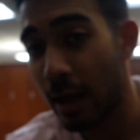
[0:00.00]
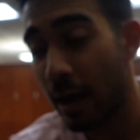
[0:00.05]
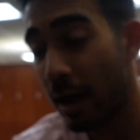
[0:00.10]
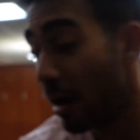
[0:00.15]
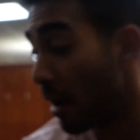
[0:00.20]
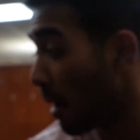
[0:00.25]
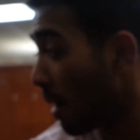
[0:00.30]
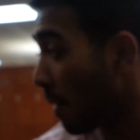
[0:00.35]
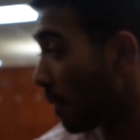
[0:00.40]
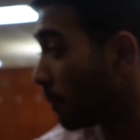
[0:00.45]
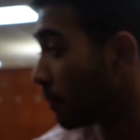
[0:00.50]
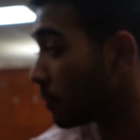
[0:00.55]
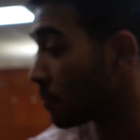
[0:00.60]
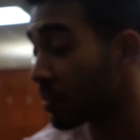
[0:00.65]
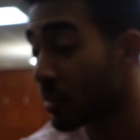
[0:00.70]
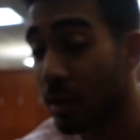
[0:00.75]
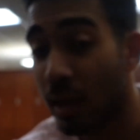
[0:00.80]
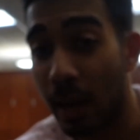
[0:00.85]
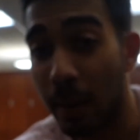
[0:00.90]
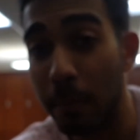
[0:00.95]

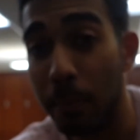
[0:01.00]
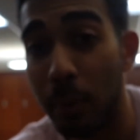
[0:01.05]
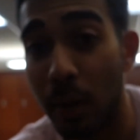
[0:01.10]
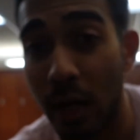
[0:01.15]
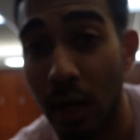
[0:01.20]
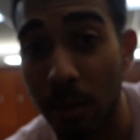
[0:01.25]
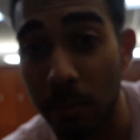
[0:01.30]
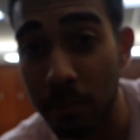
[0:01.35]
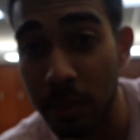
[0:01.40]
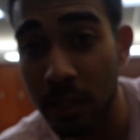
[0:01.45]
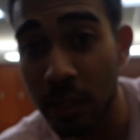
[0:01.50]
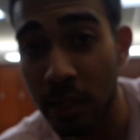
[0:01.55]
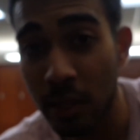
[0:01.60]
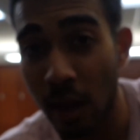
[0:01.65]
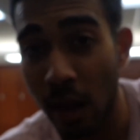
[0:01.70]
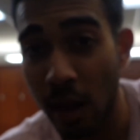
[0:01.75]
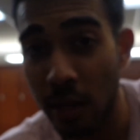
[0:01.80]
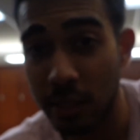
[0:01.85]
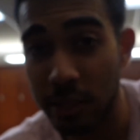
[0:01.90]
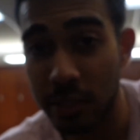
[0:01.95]
I'm pumped.
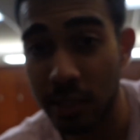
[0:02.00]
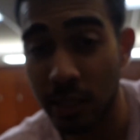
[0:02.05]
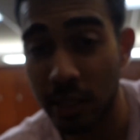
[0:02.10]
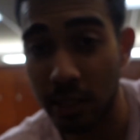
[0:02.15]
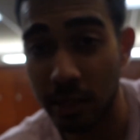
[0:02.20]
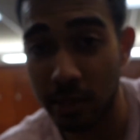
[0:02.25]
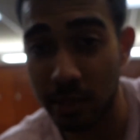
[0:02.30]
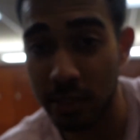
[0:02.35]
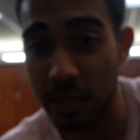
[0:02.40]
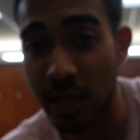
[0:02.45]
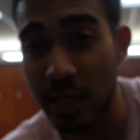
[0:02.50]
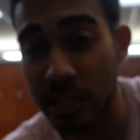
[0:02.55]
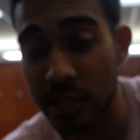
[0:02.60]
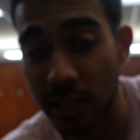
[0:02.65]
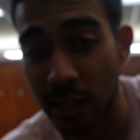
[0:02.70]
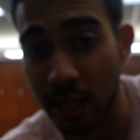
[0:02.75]
Just hit chest,